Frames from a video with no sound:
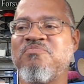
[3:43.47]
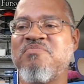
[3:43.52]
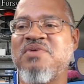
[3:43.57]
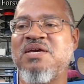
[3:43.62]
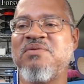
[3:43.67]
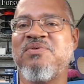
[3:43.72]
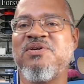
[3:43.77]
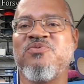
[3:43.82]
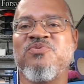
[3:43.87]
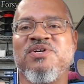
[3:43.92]

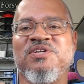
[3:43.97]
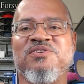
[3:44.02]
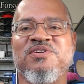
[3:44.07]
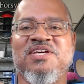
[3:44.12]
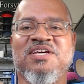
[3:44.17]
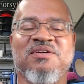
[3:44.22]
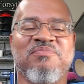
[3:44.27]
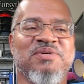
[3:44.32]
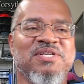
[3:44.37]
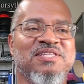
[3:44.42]
maybe when
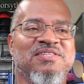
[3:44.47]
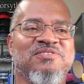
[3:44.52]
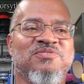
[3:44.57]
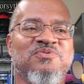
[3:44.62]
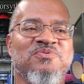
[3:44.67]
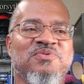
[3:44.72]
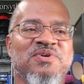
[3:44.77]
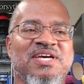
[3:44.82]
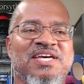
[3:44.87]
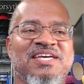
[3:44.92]
you get them
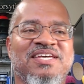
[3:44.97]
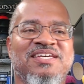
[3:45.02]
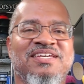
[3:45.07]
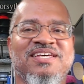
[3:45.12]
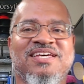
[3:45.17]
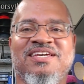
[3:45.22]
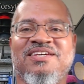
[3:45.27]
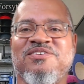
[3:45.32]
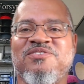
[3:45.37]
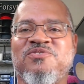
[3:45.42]
into
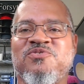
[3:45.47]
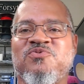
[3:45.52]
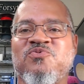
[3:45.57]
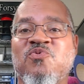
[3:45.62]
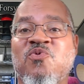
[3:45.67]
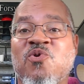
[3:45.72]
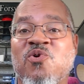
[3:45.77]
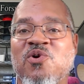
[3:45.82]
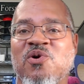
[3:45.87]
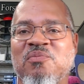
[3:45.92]
a
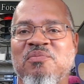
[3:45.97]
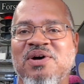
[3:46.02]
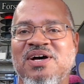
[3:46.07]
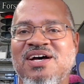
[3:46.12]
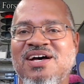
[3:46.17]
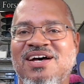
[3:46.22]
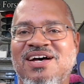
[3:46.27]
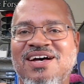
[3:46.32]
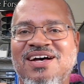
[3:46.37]
swarm,